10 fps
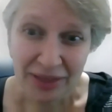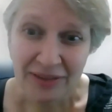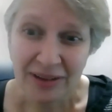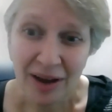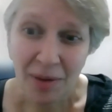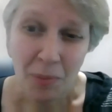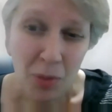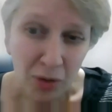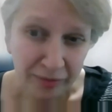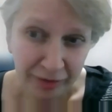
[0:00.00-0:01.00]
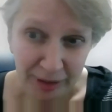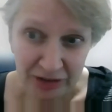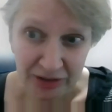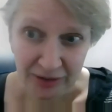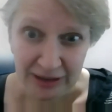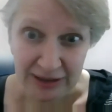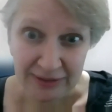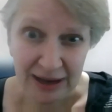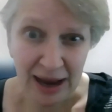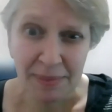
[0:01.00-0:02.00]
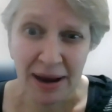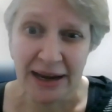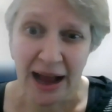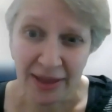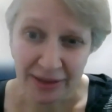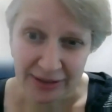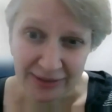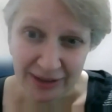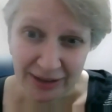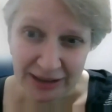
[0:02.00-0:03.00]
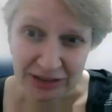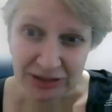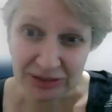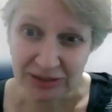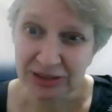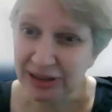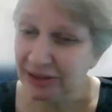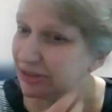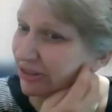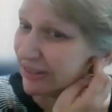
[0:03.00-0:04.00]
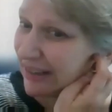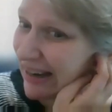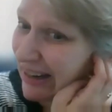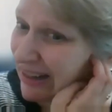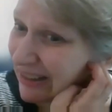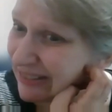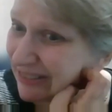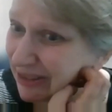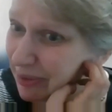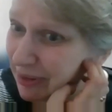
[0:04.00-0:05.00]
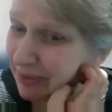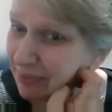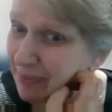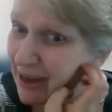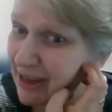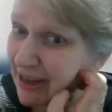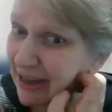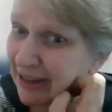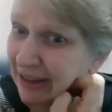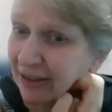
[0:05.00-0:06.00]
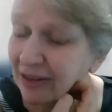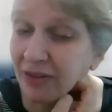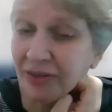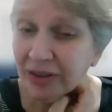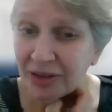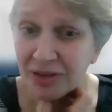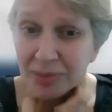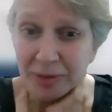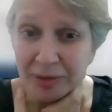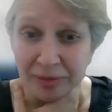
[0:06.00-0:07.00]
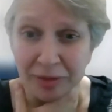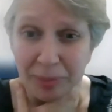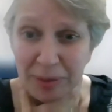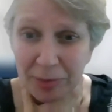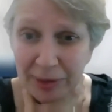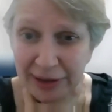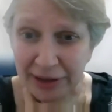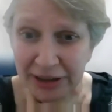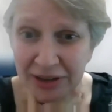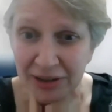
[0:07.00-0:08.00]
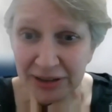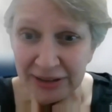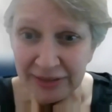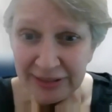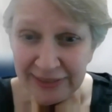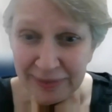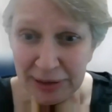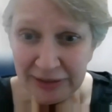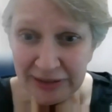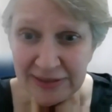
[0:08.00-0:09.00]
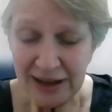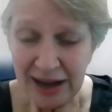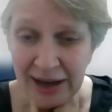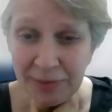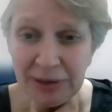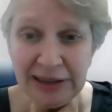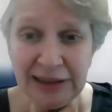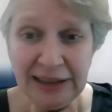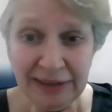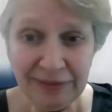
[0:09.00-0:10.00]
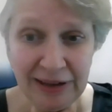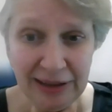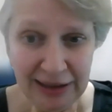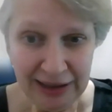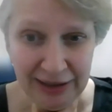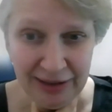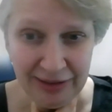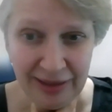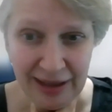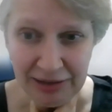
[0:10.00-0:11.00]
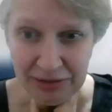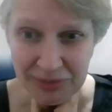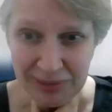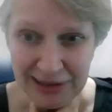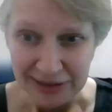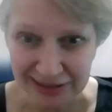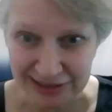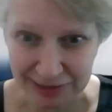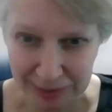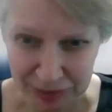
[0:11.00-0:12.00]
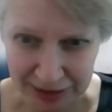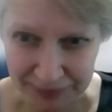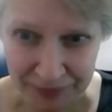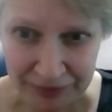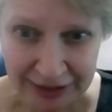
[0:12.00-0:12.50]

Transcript: There's a lot more information on this and many other design issues and solutions in our document, making content usable for people with learning cognitive disabilities. I will leave a link to that as well in the description.